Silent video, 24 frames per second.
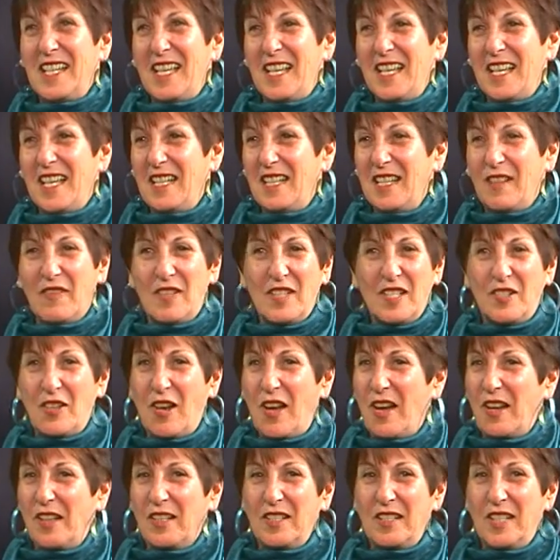And every
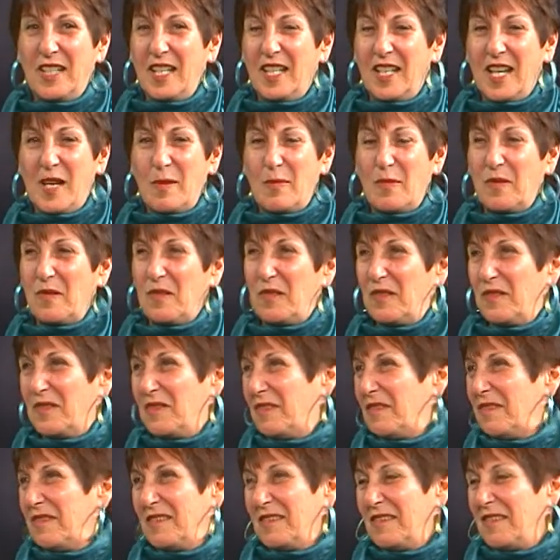dog in the neighborhood.
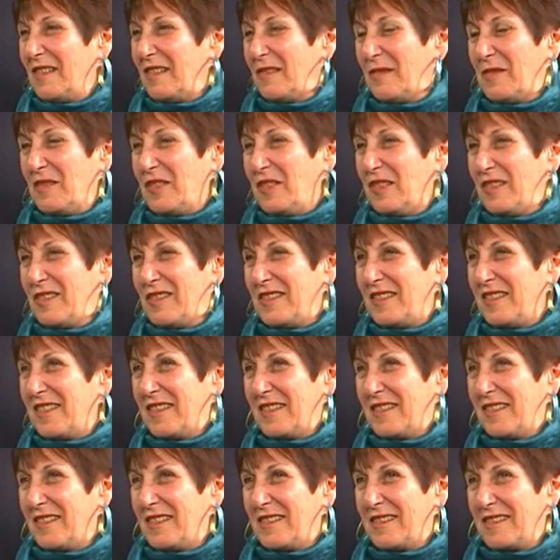It was
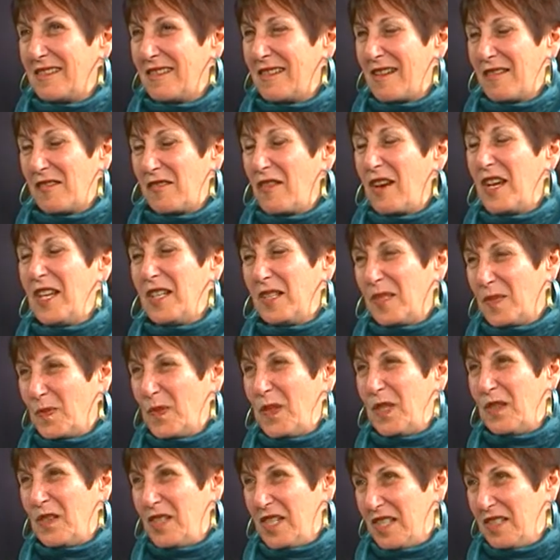just a great
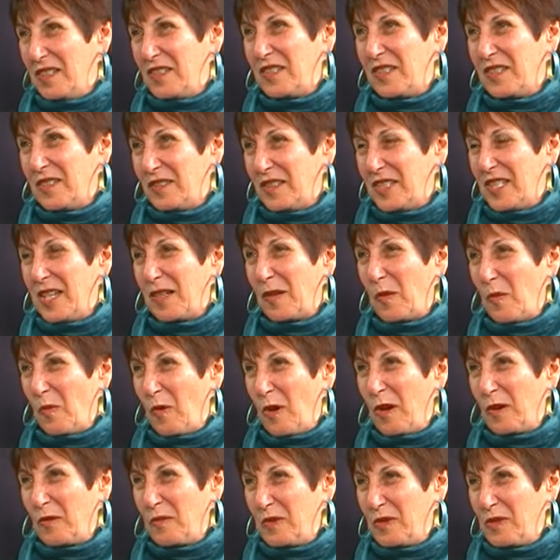experience to take a
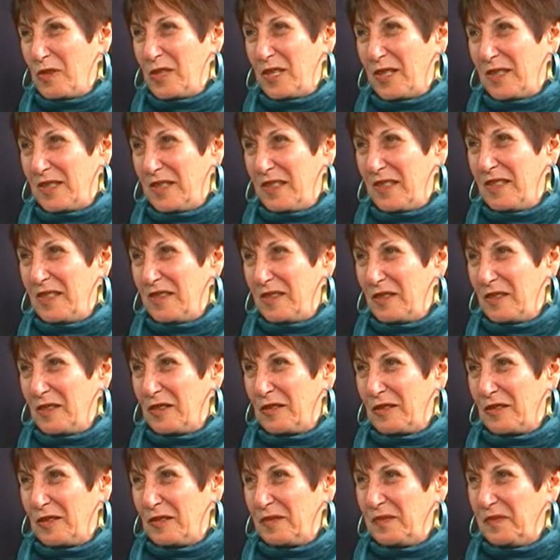walk with Jessie.
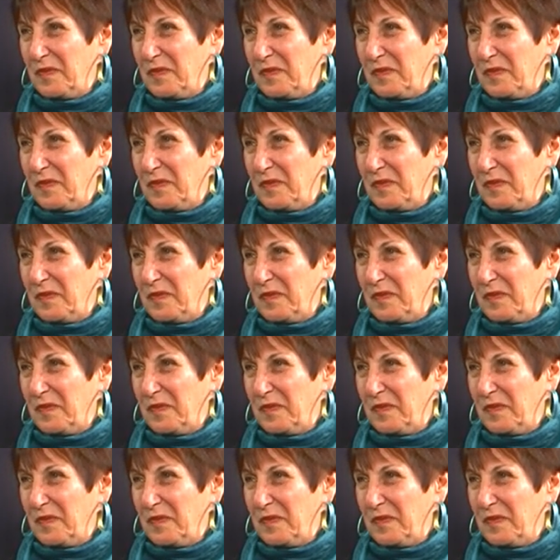Sure.